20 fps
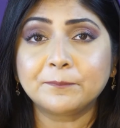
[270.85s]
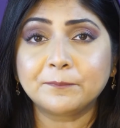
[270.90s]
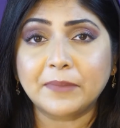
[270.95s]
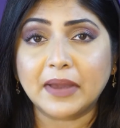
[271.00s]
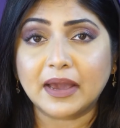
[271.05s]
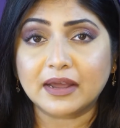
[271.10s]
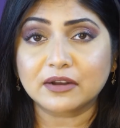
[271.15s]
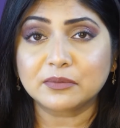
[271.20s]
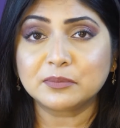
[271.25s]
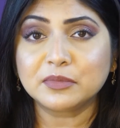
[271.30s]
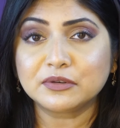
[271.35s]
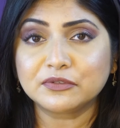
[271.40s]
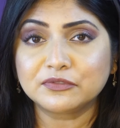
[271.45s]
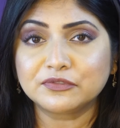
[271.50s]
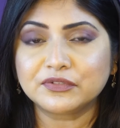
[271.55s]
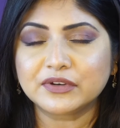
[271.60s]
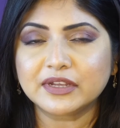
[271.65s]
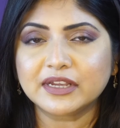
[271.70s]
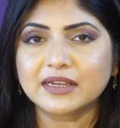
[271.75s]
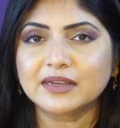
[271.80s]
paraben
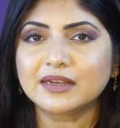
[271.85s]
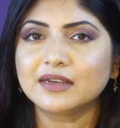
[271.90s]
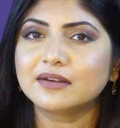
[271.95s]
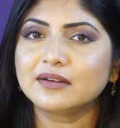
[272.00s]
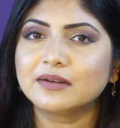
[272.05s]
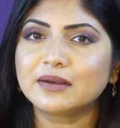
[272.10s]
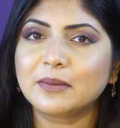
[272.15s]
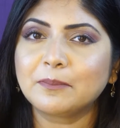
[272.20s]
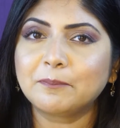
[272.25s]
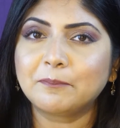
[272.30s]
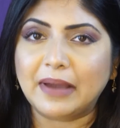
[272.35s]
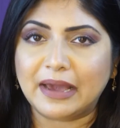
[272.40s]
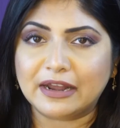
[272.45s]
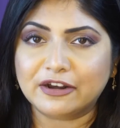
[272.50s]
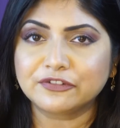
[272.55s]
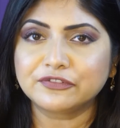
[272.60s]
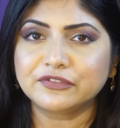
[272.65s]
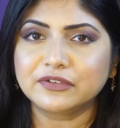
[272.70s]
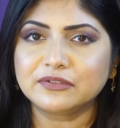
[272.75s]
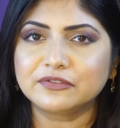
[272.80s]
free,
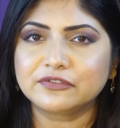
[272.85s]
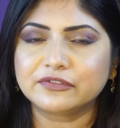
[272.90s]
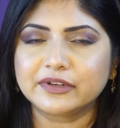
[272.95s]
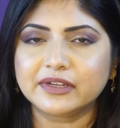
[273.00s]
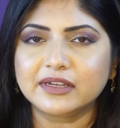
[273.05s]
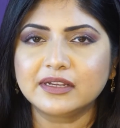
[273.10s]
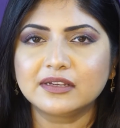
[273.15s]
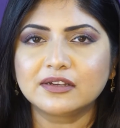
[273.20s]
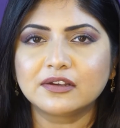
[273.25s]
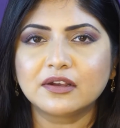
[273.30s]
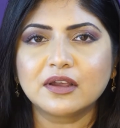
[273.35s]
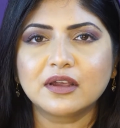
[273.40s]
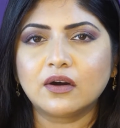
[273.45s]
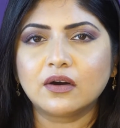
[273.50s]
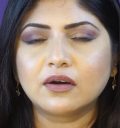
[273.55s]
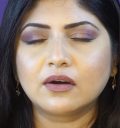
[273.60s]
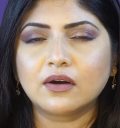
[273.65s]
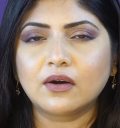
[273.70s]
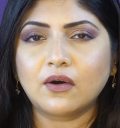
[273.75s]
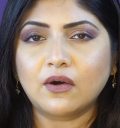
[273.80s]
paraffin free,
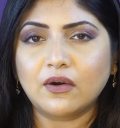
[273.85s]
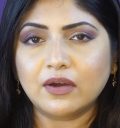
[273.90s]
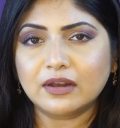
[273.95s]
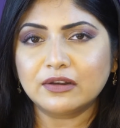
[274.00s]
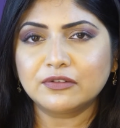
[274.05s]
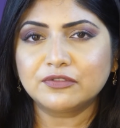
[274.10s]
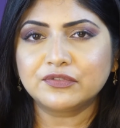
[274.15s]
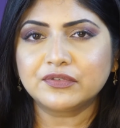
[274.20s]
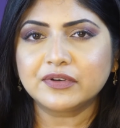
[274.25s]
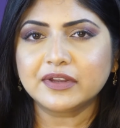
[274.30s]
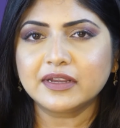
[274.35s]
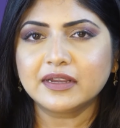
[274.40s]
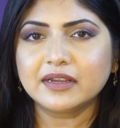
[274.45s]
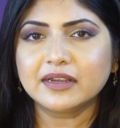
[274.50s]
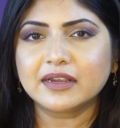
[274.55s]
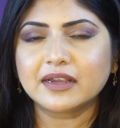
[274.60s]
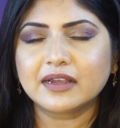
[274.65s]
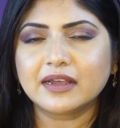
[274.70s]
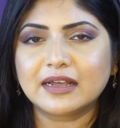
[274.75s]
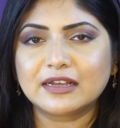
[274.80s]
oil free
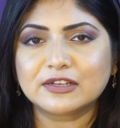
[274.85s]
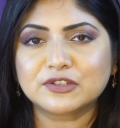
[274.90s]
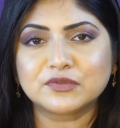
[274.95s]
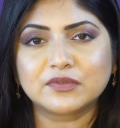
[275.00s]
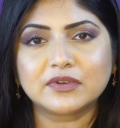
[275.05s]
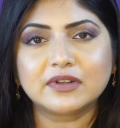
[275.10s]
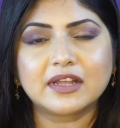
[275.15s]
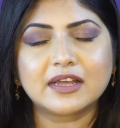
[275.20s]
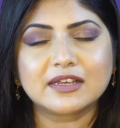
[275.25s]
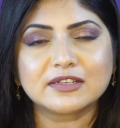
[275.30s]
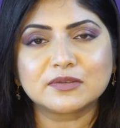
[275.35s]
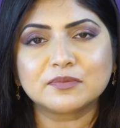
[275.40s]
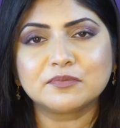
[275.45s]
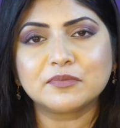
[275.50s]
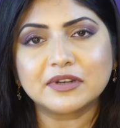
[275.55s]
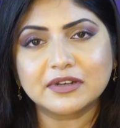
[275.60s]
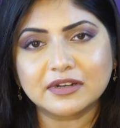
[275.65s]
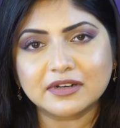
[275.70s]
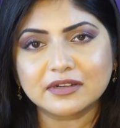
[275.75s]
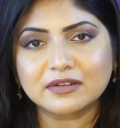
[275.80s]
as well as
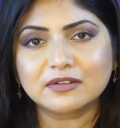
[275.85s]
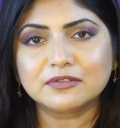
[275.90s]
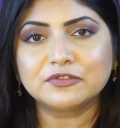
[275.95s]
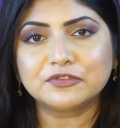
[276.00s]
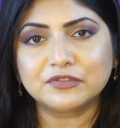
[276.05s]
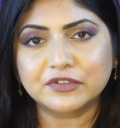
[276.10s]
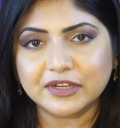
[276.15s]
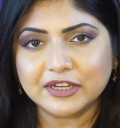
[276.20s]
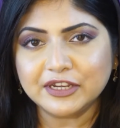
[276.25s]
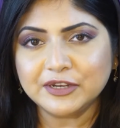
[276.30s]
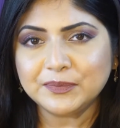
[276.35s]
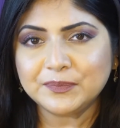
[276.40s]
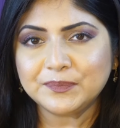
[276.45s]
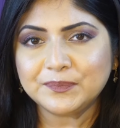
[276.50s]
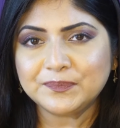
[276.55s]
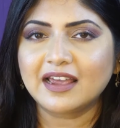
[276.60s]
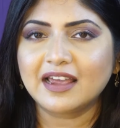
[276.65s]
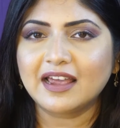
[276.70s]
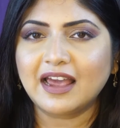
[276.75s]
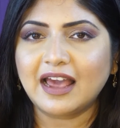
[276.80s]
mineral free,
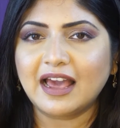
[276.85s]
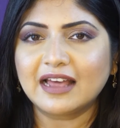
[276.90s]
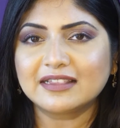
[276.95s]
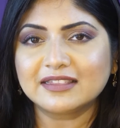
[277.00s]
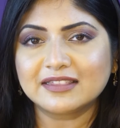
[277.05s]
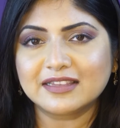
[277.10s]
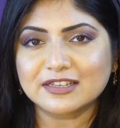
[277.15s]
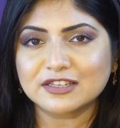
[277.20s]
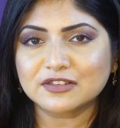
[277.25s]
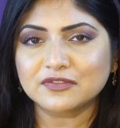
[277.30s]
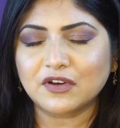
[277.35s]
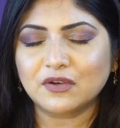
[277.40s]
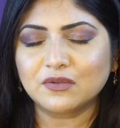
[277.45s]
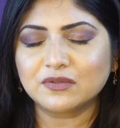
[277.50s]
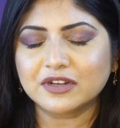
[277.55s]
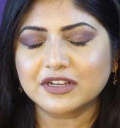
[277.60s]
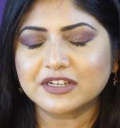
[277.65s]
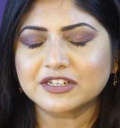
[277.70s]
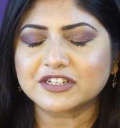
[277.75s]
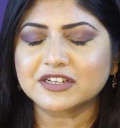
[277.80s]
and this
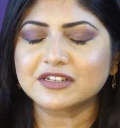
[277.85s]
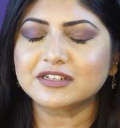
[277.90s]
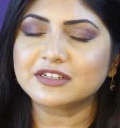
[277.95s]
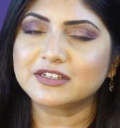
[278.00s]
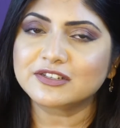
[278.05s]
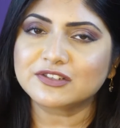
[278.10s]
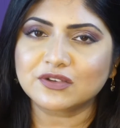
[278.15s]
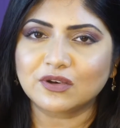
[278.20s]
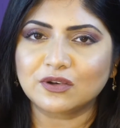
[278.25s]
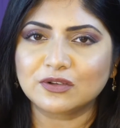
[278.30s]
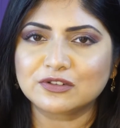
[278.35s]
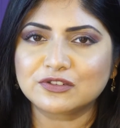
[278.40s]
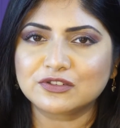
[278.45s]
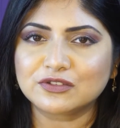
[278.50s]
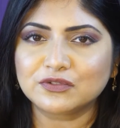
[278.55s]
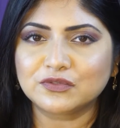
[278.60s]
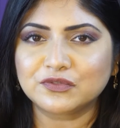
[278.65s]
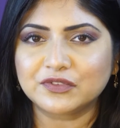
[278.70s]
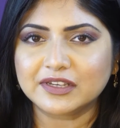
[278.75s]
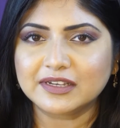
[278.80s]
foundation is
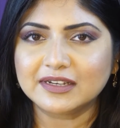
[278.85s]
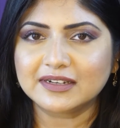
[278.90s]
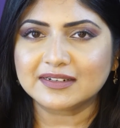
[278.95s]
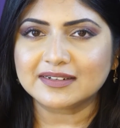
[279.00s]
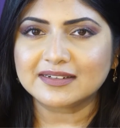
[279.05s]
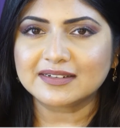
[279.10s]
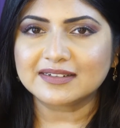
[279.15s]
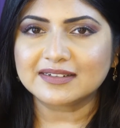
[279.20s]
also vegan.